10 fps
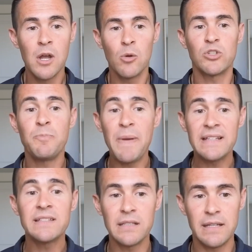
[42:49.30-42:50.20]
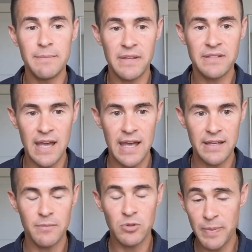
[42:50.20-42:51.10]
which basically
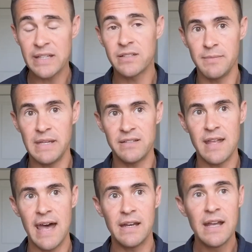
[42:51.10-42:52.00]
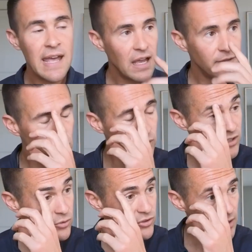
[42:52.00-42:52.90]
means that if you can
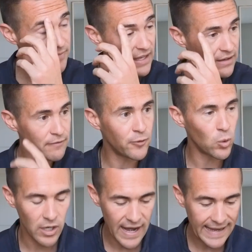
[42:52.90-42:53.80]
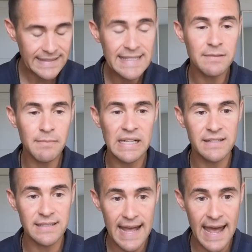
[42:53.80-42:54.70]
do something for 18
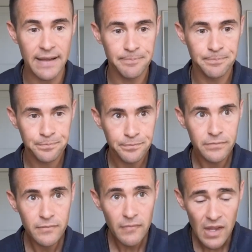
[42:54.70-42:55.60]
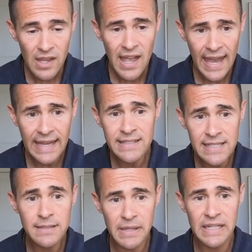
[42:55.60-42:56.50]
minutes a day,
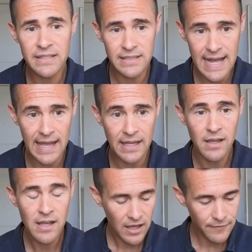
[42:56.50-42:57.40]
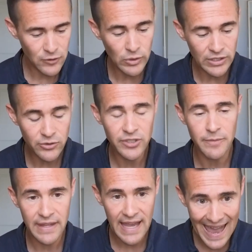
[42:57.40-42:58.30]
if you can do
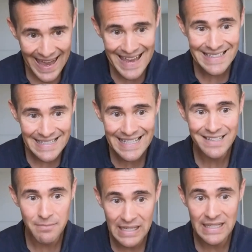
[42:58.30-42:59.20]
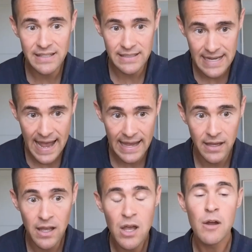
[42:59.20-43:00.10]
something 18 minutes a
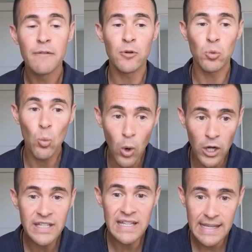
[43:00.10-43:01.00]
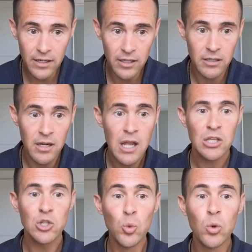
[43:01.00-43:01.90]
day for 1 year,
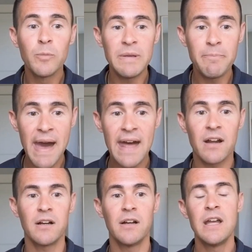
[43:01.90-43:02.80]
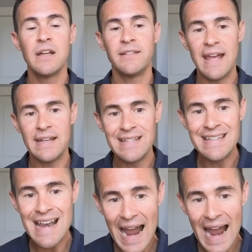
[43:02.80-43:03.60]
you will be better than